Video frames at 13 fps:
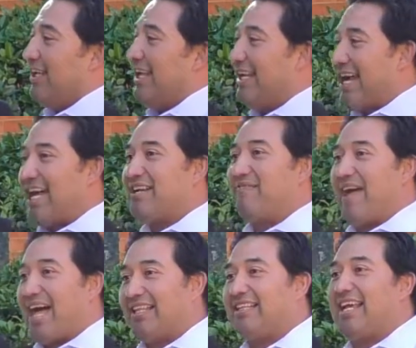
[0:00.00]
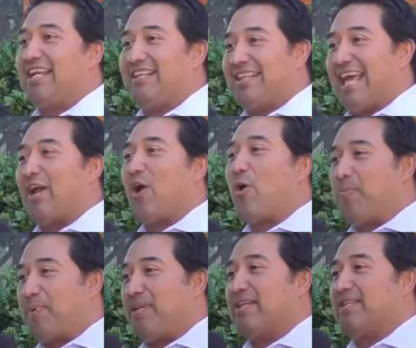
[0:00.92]
It kind of validated that
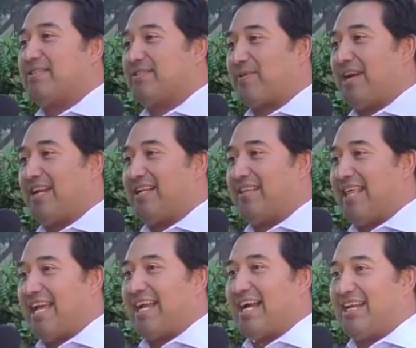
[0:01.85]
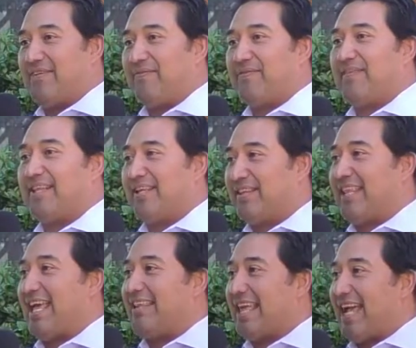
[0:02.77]
openness, right? And that kind of
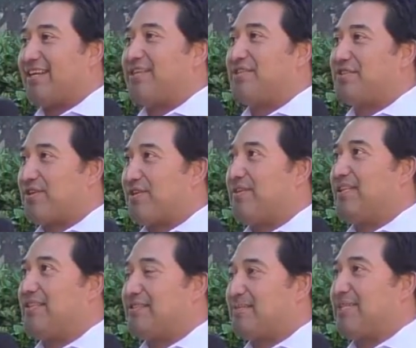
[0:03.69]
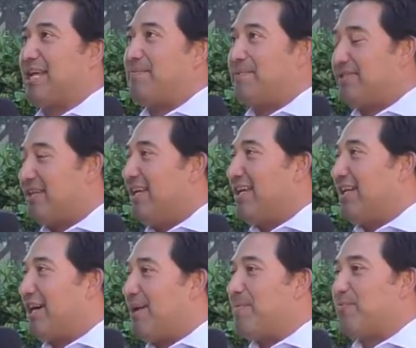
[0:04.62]
that concern that sometimes
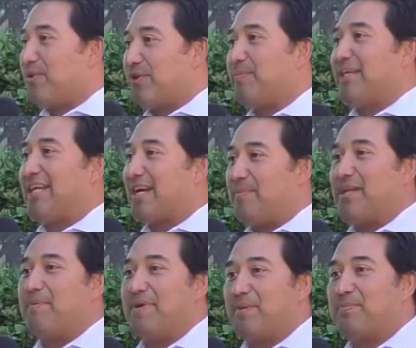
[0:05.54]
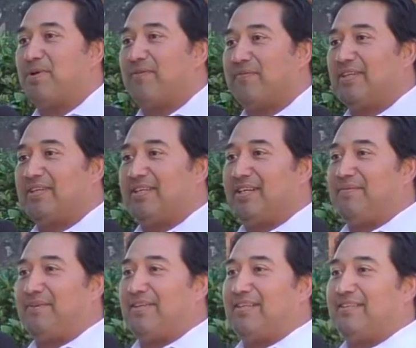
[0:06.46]
comes when you're becoming a member of
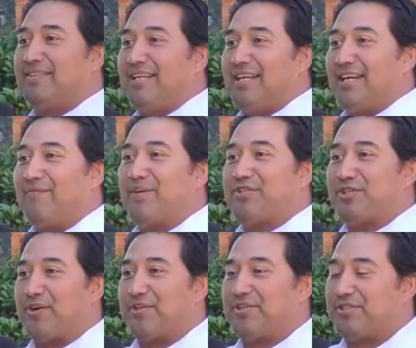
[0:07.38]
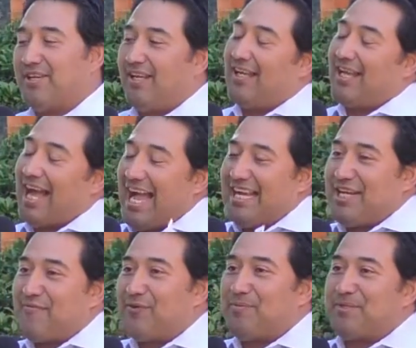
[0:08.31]
a church. I
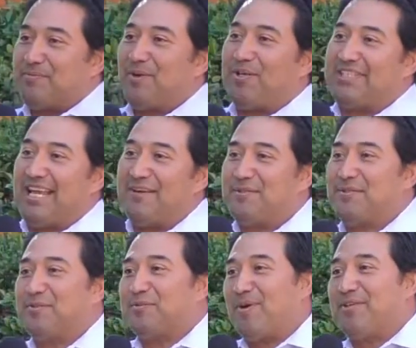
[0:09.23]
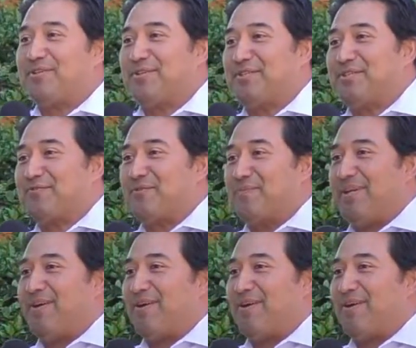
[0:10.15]
come from a small town, so small churches for me